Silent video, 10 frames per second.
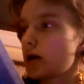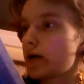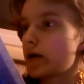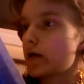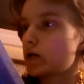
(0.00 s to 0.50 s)

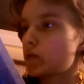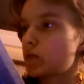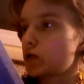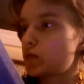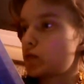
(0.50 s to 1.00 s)
And there are
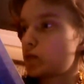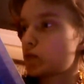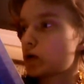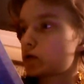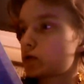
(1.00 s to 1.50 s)
many people
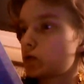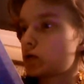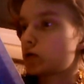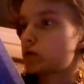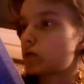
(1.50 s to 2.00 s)
watching what
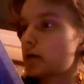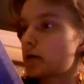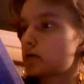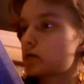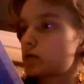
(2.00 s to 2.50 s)
I write,
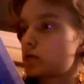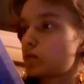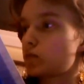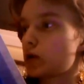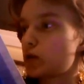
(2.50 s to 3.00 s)
including
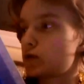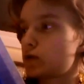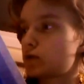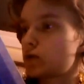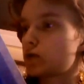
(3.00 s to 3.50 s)
many major
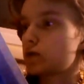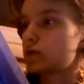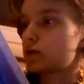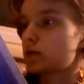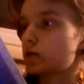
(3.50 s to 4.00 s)
figures in
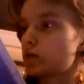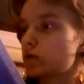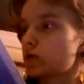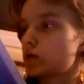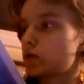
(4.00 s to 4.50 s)
the world of
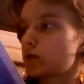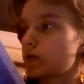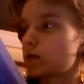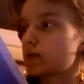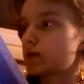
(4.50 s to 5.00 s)
arts
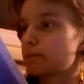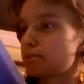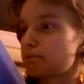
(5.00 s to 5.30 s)
journalism.